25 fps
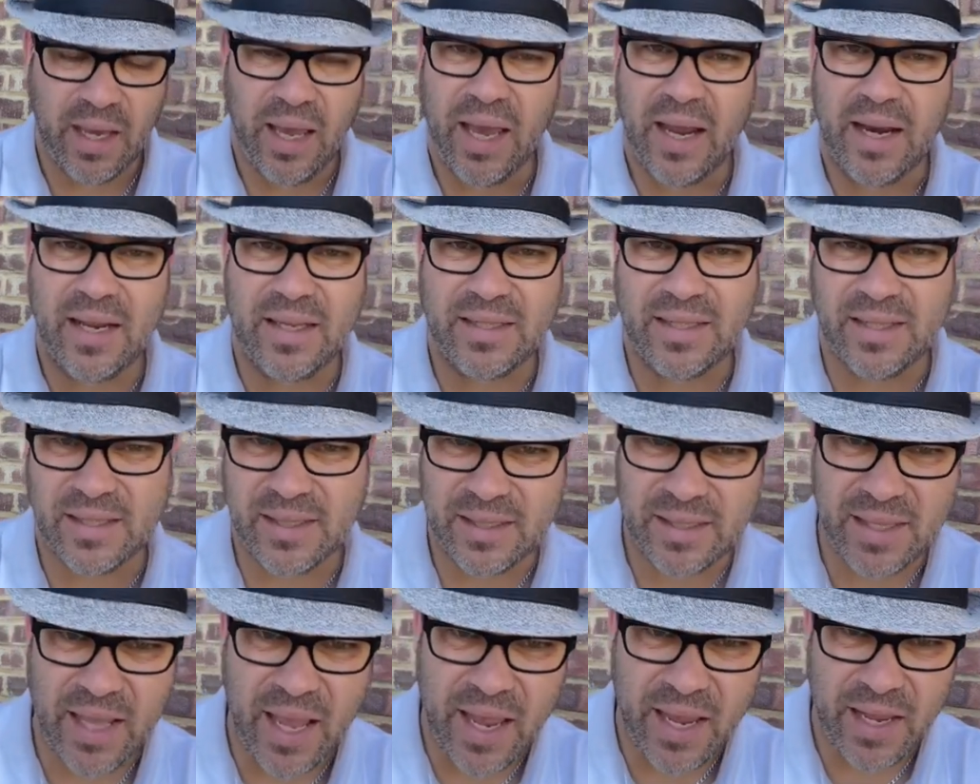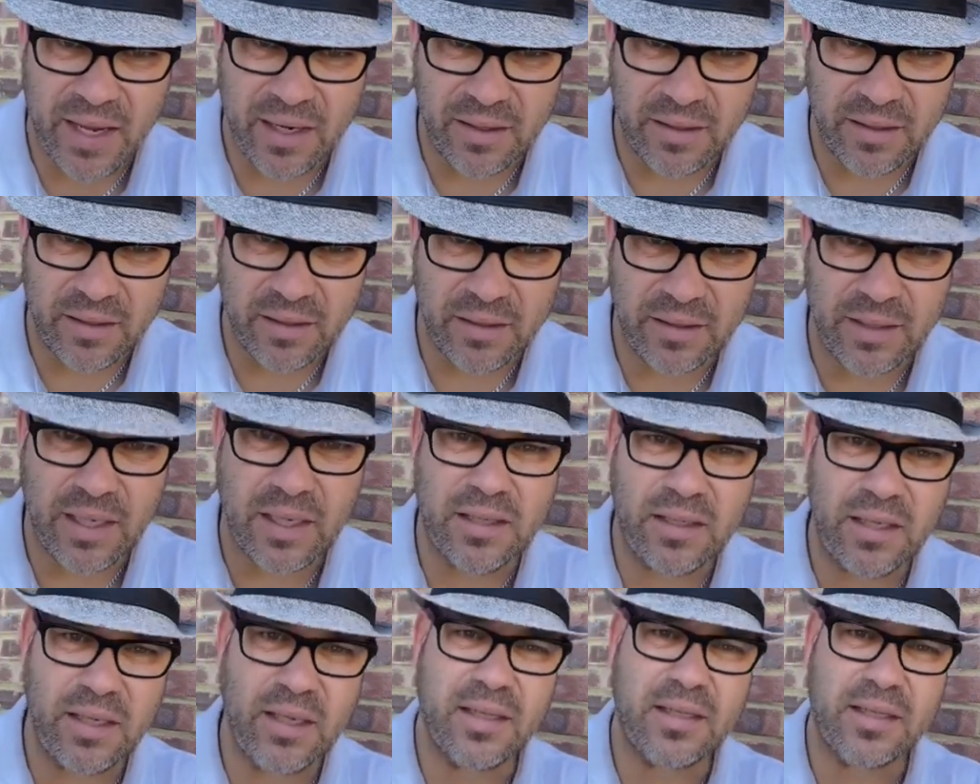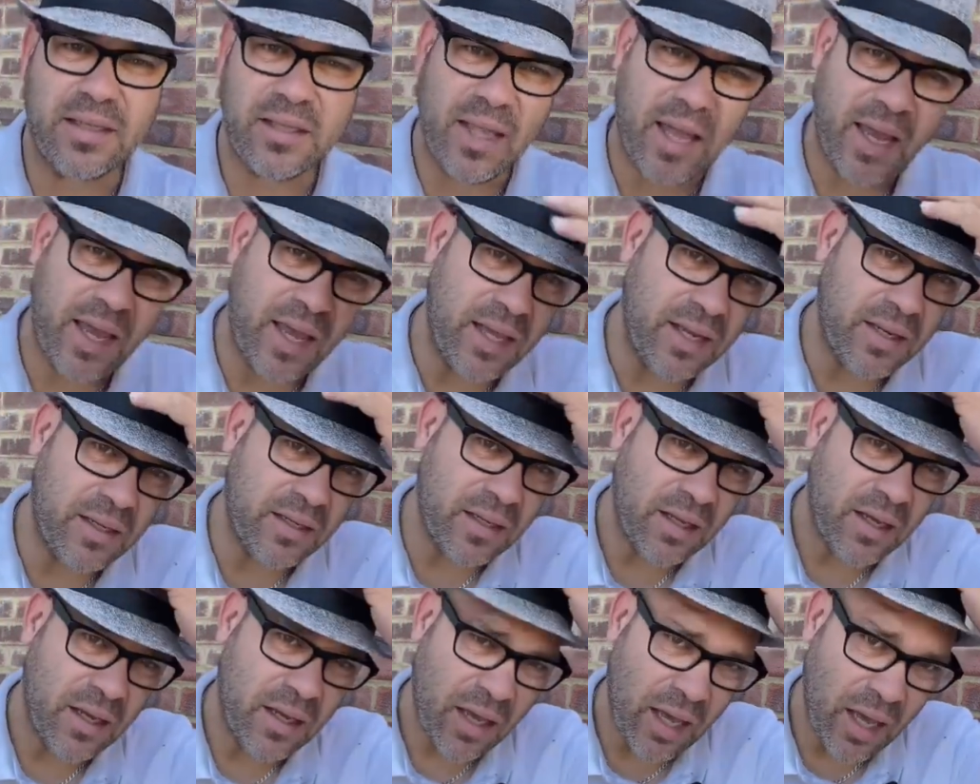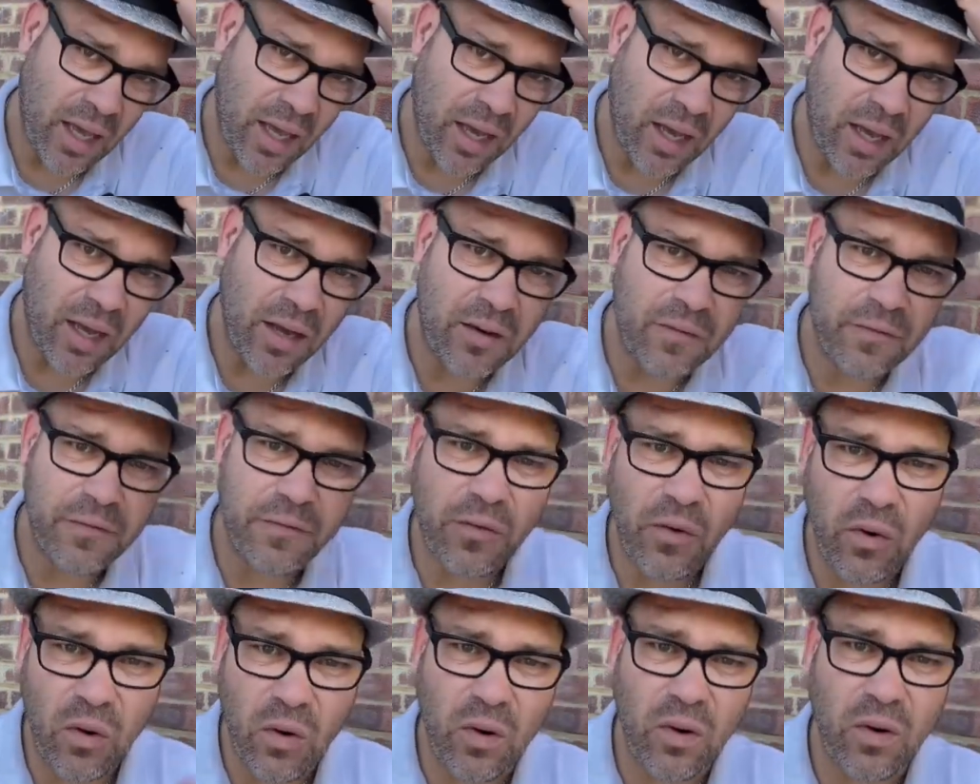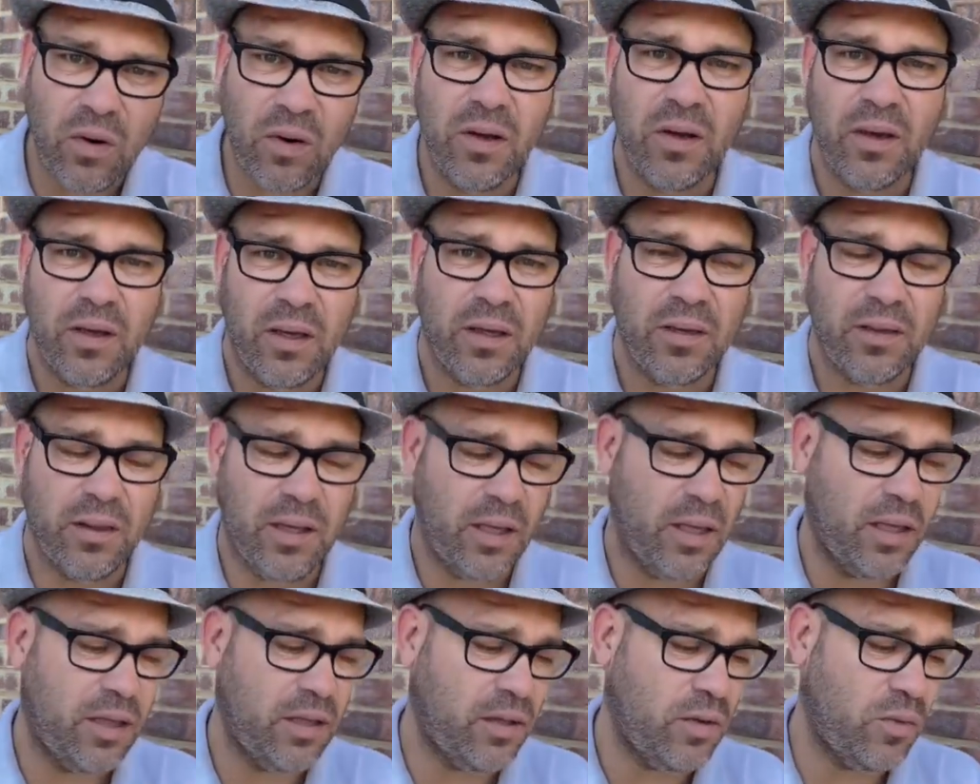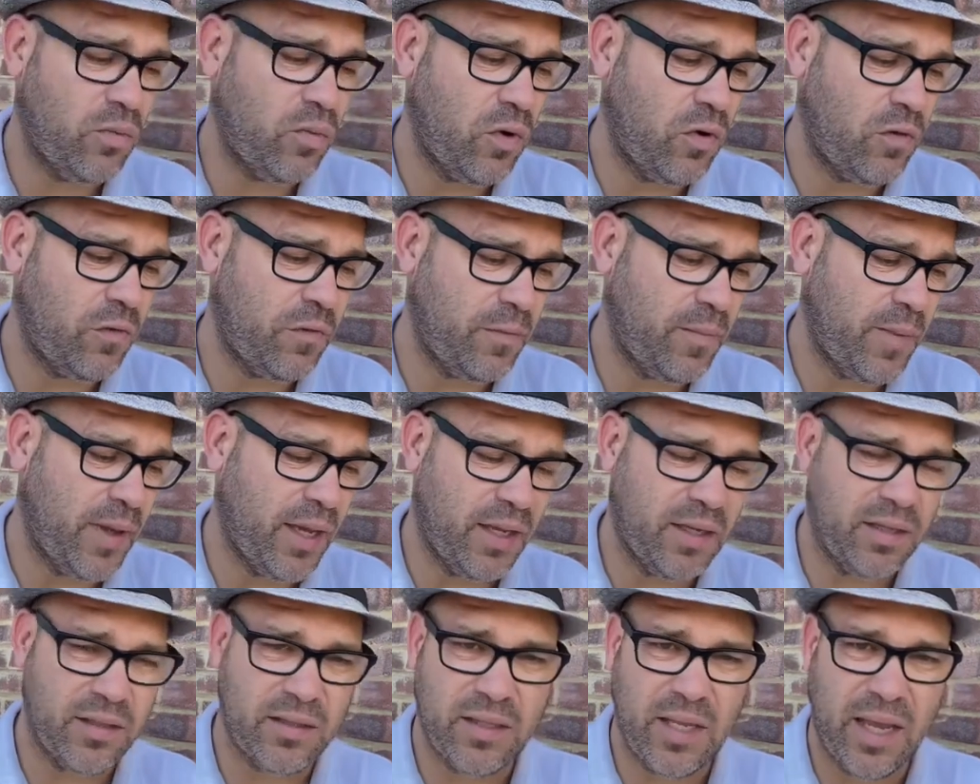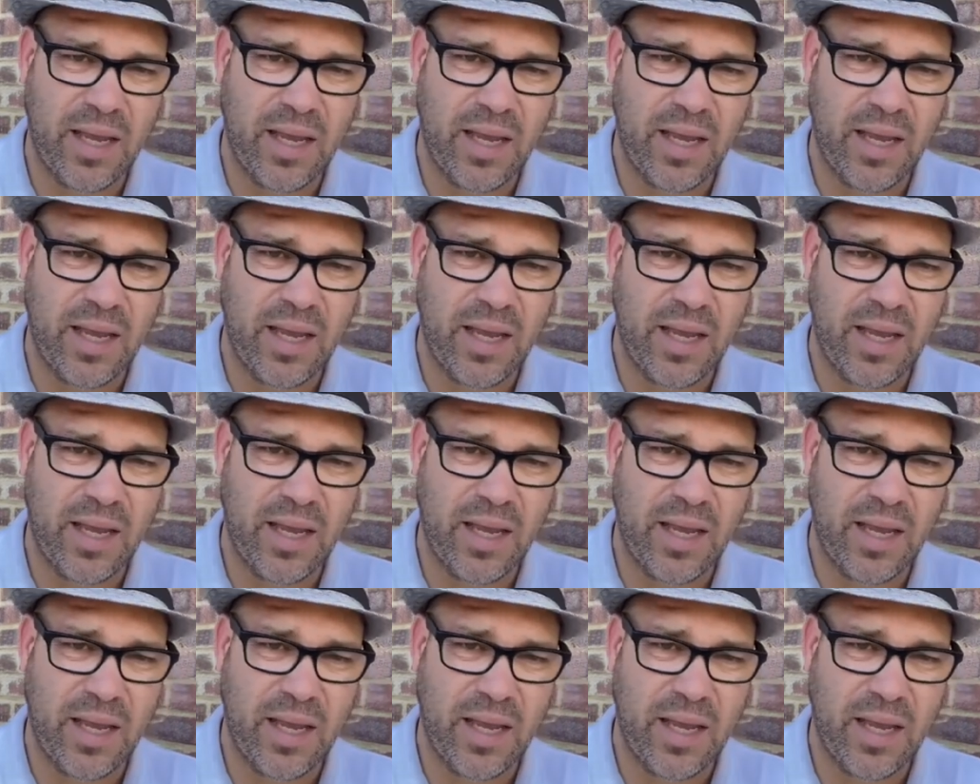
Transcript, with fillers: And it's a stand. It's actually a stand uh, for the the Wolfmix.